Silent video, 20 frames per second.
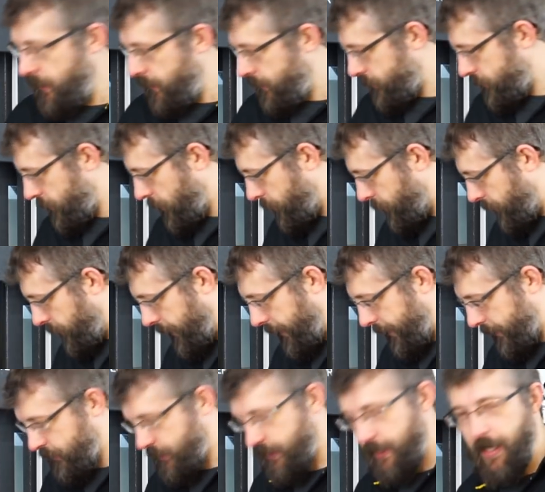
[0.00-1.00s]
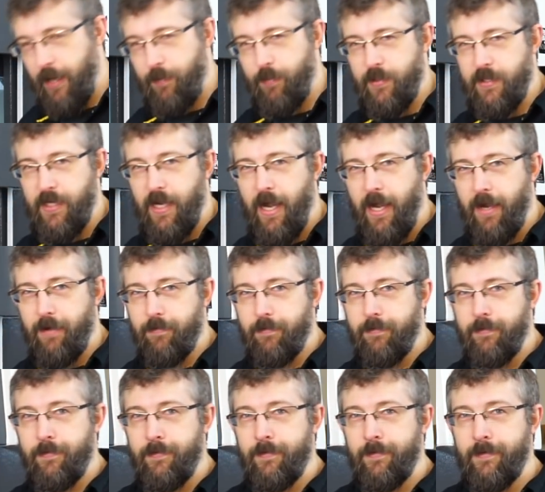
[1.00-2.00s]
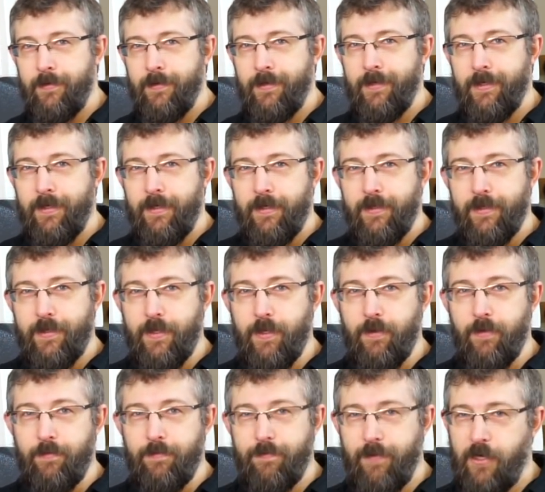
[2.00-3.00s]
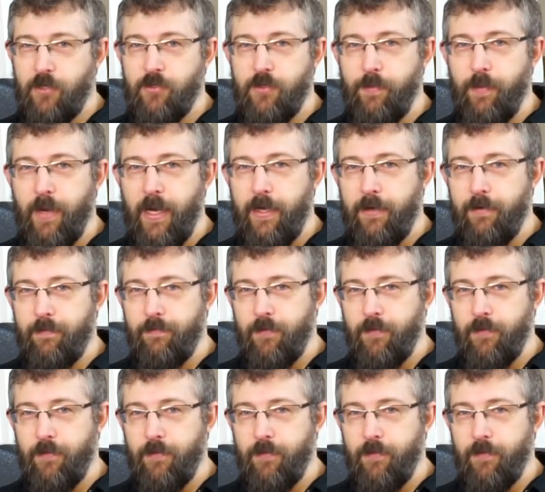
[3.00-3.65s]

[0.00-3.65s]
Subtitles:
So I actually happen to have the factory-made